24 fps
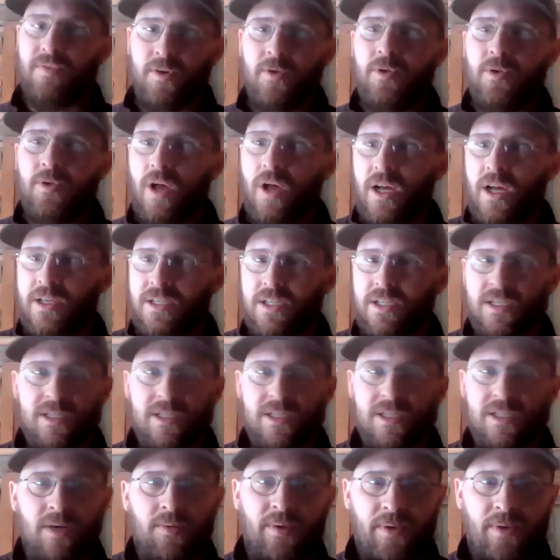few losses
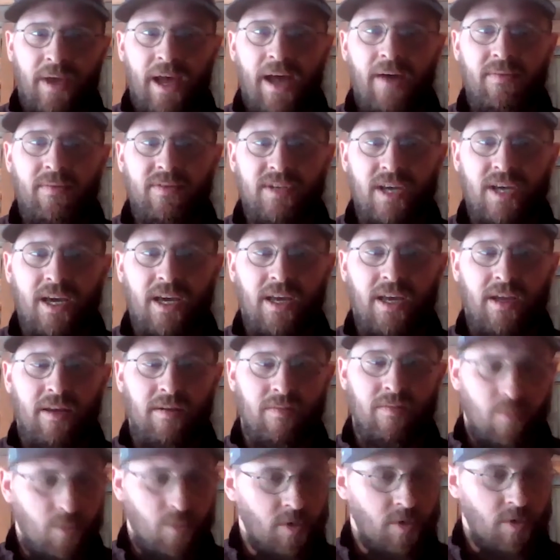that we have taken,